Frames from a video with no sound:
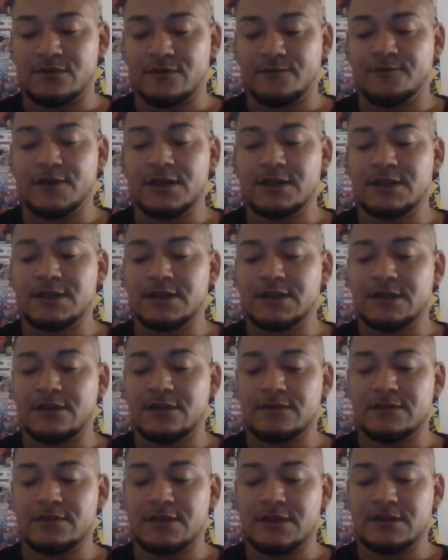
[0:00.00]
finding
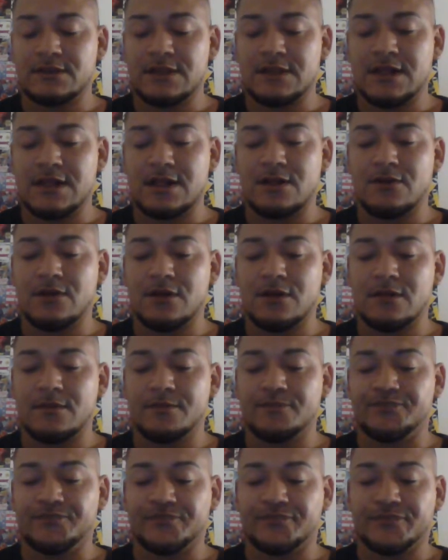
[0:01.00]
out that now